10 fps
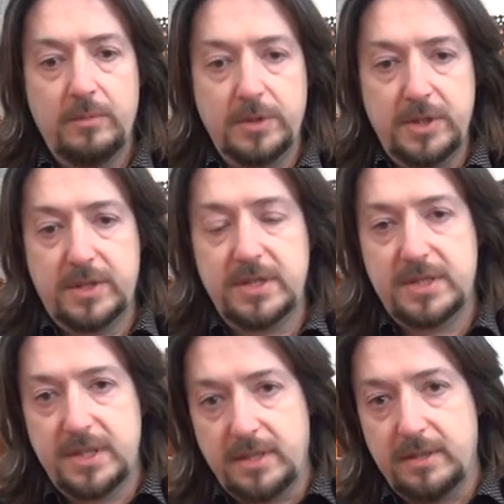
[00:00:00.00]
would you
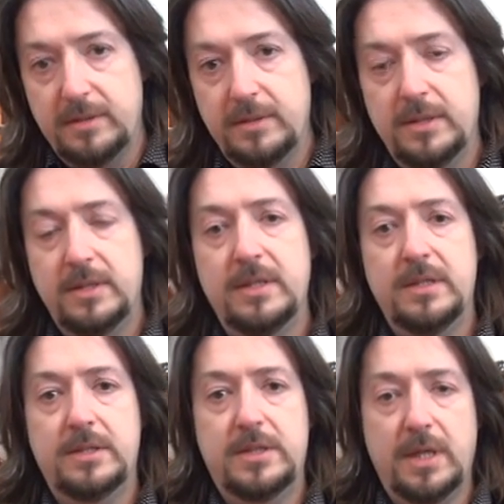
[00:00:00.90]
consider
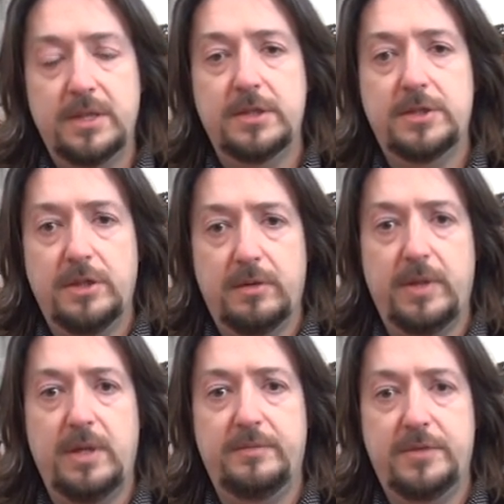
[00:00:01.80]
telling the
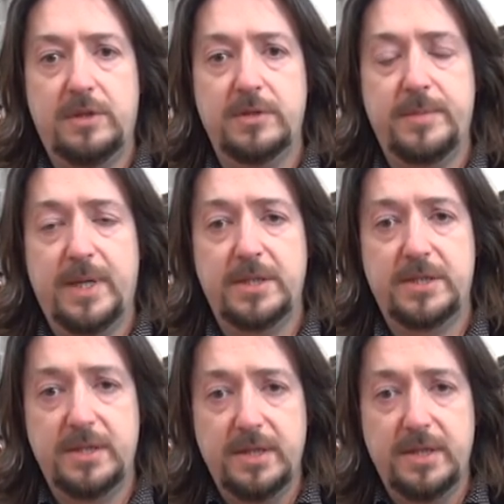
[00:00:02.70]
story of George Marsh